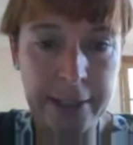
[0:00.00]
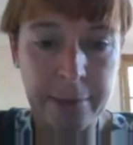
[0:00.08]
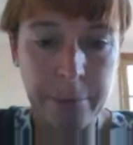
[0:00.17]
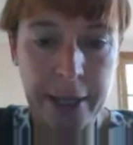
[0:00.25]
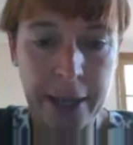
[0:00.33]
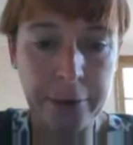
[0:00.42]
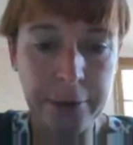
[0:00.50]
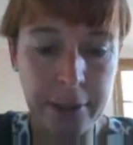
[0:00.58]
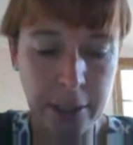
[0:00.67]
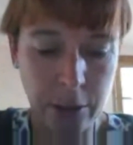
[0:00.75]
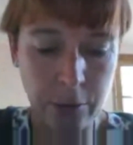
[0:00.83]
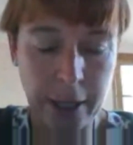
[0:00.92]
And this is
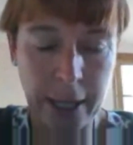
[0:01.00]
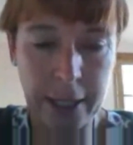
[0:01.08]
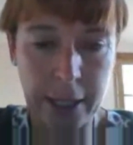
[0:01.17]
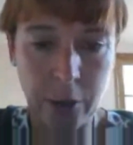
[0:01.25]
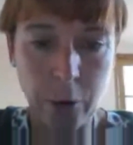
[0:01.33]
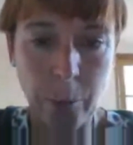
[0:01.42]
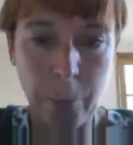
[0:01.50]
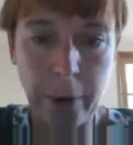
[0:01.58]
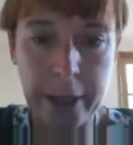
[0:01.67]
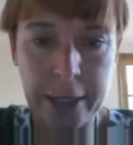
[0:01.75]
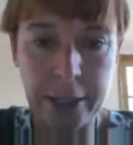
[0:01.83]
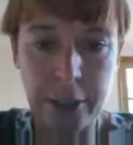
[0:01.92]
something else that you can
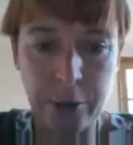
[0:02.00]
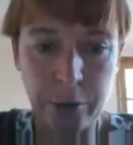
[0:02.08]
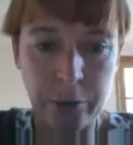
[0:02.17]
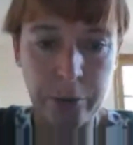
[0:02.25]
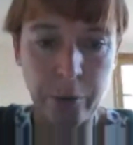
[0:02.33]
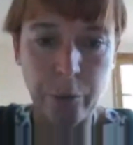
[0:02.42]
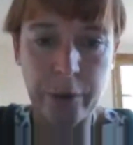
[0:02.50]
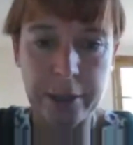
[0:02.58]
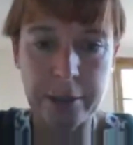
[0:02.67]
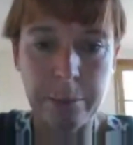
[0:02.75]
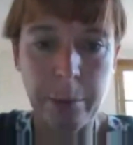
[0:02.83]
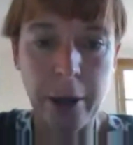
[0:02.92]
incorporate into
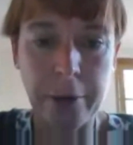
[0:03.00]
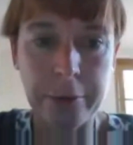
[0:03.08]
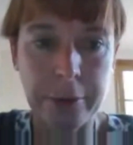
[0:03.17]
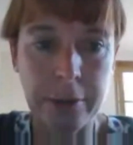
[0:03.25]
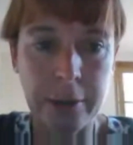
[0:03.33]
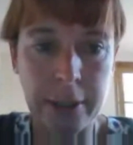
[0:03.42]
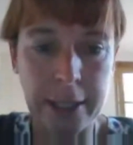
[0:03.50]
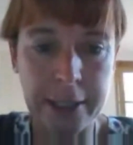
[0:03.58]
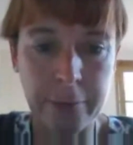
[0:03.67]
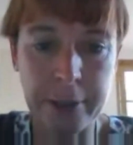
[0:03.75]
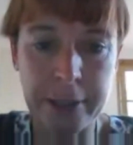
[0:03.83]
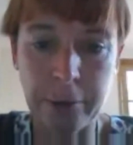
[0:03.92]
your first
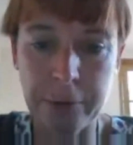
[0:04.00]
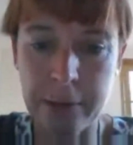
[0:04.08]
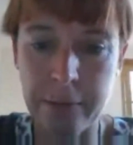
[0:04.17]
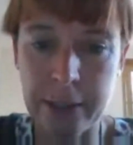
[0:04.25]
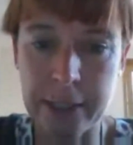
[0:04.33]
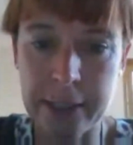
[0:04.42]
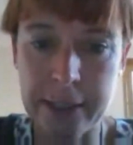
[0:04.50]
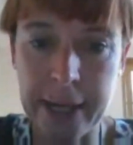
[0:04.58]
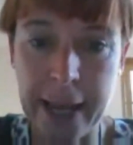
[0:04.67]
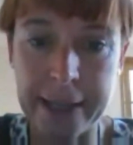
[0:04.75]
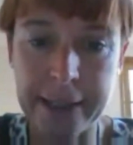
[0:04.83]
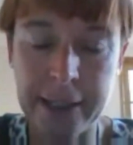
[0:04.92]
post, is the results of
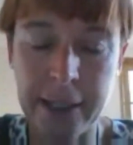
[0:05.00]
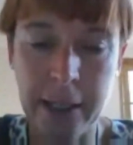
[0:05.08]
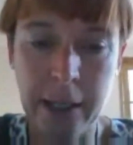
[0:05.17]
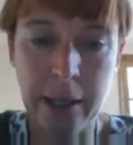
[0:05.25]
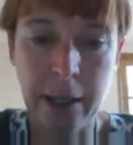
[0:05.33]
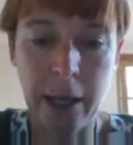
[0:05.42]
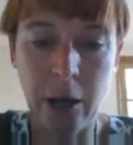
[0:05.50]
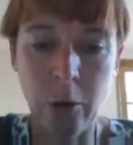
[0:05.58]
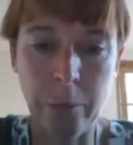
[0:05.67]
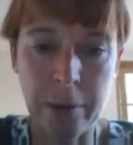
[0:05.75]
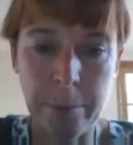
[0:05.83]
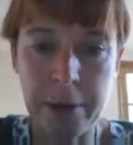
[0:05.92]
this test,
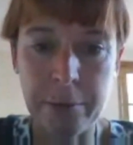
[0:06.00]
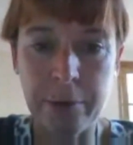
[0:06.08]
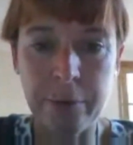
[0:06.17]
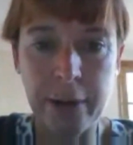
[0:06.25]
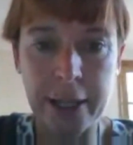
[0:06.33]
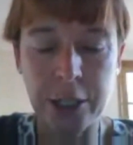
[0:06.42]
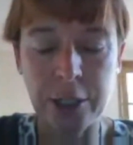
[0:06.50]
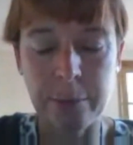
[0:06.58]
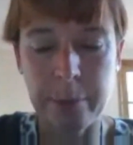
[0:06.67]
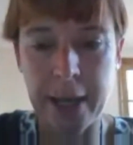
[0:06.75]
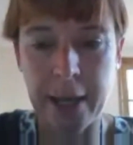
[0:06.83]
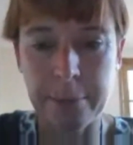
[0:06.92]
along with a bit of
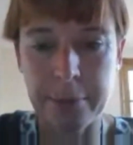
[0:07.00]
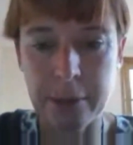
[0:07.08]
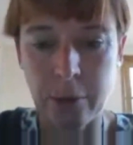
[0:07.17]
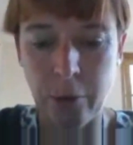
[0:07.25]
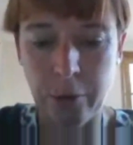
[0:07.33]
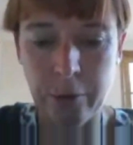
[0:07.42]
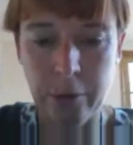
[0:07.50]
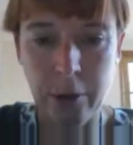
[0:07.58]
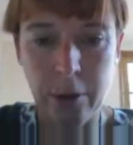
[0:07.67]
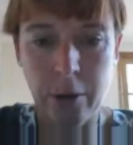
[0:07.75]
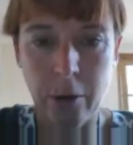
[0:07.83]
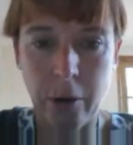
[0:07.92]
reflection perhaps
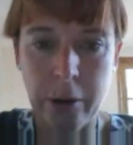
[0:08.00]
on